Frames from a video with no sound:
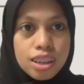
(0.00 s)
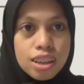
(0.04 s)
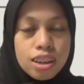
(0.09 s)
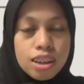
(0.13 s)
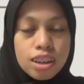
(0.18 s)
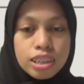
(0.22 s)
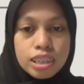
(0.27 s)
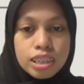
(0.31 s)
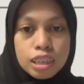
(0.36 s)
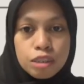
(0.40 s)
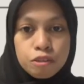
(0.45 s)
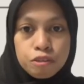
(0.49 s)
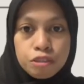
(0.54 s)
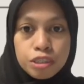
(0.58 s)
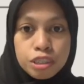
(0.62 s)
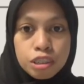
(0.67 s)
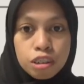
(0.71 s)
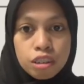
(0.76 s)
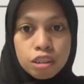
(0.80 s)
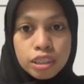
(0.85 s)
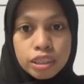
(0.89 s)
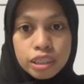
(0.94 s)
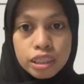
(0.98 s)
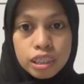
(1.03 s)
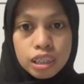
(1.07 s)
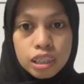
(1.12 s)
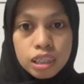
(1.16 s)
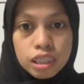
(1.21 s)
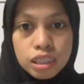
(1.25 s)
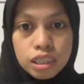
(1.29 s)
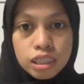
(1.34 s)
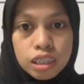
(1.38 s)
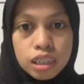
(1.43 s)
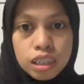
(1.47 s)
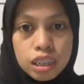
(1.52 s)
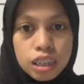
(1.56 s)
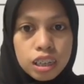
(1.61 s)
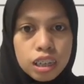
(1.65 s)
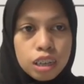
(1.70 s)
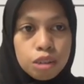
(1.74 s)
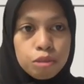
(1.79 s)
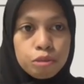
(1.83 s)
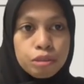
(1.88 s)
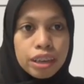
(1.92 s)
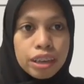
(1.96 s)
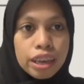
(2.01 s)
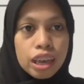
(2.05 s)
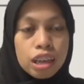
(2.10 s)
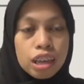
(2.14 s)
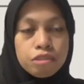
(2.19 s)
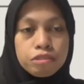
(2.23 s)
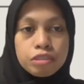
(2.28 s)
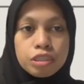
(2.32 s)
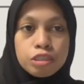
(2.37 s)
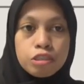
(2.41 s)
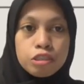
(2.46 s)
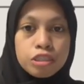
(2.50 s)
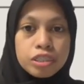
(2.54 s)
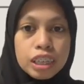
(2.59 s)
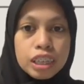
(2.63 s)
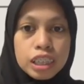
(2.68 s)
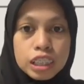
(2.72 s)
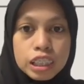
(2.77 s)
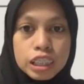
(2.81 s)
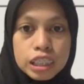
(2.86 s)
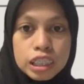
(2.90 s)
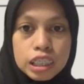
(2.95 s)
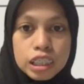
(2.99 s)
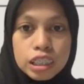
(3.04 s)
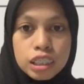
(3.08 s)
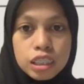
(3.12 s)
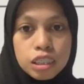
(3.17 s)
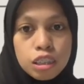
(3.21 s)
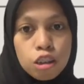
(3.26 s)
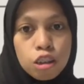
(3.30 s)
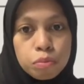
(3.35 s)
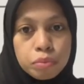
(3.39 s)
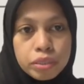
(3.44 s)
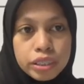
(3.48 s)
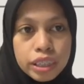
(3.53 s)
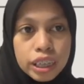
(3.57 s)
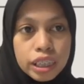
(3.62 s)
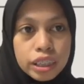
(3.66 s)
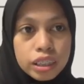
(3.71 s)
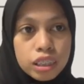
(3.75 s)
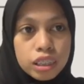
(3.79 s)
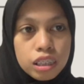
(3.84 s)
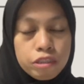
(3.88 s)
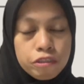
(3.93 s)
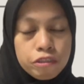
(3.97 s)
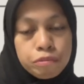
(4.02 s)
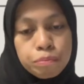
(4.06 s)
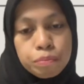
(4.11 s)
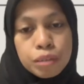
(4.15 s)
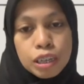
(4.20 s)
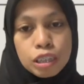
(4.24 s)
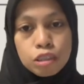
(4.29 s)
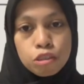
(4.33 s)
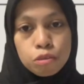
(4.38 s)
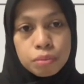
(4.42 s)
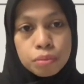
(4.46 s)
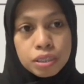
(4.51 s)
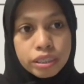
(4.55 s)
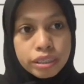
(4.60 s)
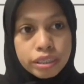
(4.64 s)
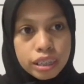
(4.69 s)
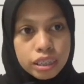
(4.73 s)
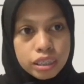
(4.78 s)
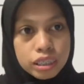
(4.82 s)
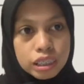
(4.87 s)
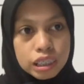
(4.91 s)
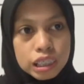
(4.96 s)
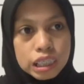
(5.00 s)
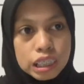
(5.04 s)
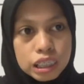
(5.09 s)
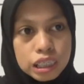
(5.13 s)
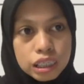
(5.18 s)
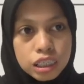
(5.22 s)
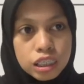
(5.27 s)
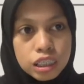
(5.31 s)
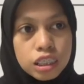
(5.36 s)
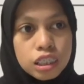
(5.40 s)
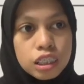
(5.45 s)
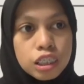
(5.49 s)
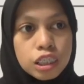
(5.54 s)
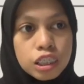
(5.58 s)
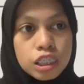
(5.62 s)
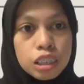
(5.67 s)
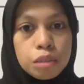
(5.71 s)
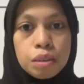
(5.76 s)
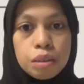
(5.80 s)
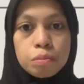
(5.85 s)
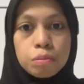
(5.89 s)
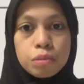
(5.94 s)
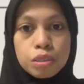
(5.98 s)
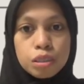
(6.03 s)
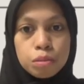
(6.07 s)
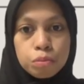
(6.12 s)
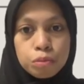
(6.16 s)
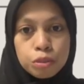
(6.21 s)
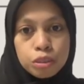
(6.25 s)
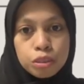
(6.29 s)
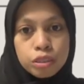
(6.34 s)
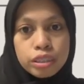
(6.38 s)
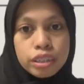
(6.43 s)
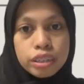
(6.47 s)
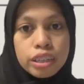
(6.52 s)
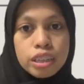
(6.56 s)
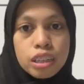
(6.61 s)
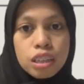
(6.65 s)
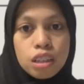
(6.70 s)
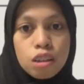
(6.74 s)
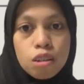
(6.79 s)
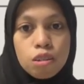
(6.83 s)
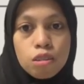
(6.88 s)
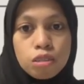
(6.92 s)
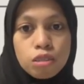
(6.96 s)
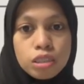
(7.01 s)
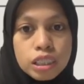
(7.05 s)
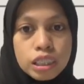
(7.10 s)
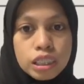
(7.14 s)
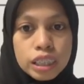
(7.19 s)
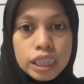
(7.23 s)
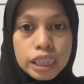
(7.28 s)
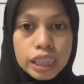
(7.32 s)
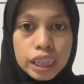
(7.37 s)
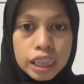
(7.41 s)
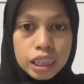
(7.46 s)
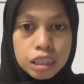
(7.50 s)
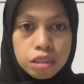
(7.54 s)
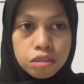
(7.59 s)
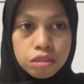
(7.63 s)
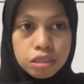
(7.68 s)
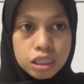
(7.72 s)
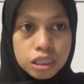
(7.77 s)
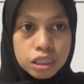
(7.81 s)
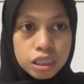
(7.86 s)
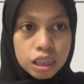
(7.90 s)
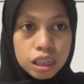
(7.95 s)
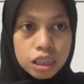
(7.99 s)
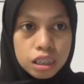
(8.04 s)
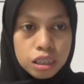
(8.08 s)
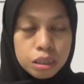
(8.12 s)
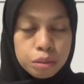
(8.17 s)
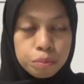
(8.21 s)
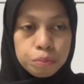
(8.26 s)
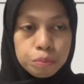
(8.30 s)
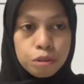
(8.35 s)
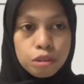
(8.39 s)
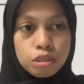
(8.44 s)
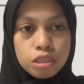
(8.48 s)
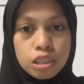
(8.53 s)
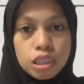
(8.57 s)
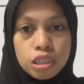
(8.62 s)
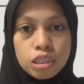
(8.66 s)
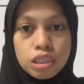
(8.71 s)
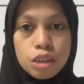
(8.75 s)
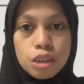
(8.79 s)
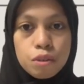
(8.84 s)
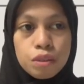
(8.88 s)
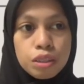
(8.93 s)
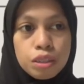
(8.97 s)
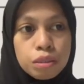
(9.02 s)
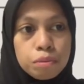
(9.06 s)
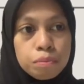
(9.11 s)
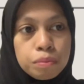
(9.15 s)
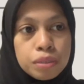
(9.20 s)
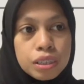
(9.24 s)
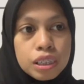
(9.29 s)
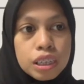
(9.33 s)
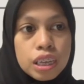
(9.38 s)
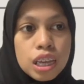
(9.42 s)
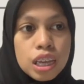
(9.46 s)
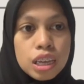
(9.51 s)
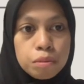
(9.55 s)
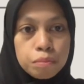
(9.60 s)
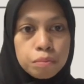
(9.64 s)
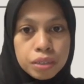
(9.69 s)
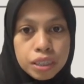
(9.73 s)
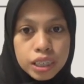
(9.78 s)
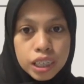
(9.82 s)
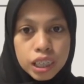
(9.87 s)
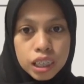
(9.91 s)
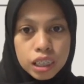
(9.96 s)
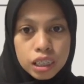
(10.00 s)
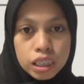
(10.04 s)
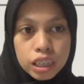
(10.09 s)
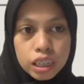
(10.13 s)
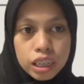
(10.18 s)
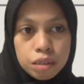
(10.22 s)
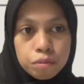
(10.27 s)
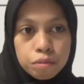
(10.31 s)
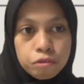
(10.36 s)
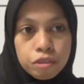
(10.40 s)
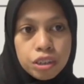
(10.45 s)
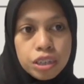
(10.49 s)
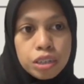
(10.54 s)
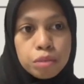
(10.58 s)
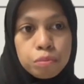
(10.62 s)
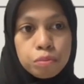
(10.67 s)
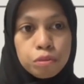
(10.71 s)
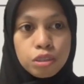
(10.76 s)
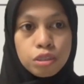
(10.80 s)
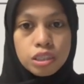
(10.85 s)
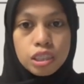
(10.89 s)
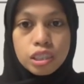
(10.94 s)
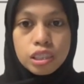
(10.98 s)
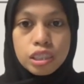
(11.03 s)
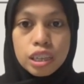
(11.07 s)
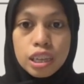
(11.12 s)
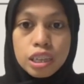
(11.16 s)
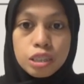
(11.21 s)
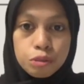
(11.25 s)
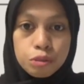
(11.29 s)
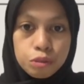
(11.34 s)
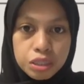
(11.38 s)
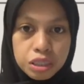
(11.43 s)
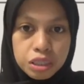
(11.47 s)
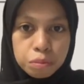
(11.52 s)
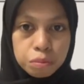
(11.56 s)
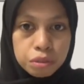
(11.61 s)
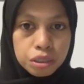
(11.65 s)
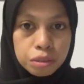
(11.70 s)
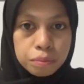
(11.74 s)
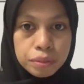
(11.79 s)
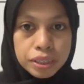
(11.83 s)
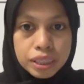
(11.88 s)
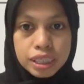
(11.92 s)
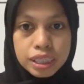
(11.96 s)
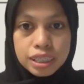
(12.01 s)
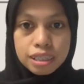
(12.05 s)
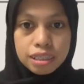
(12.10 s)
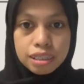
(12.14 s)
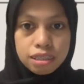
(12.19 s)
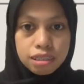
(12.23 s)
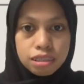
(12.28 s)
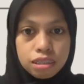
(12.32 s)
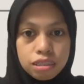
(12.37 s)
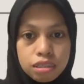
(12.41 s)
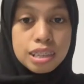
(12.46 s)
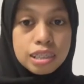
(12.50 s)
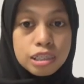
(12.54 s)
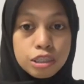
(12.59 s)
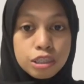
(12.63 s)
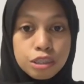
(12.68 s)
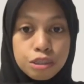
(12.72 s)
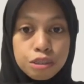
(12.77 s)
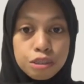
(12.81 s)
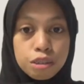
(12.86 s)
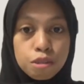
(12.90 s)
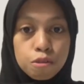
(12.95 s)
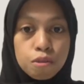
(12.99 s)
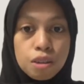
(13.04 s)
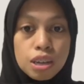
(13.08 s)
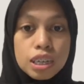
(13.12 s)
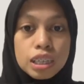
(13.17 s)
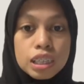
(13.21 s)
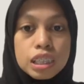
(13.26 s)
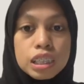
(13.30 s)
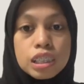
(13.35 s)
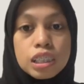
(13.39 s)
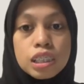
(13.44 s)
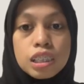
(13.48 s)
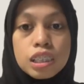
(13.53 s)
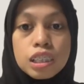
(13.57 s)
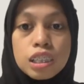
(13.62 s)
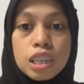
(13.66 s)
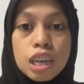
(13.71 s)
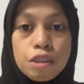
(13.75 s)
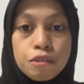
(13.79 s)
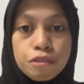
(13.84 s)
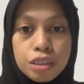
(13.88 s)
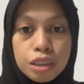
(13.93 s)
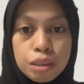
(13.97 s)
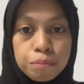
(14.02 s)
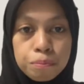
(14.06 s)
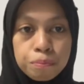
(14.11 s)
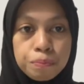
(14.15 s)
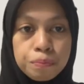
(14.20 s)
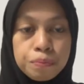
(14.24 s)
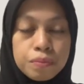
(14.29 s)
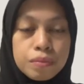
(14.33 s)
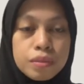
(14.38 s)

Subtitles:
Okay, for the content, we have introduction, objective, part to be studied, generation attribute, old design and new design, process that will be eliminated, final process and suitable material. So, what is DFM?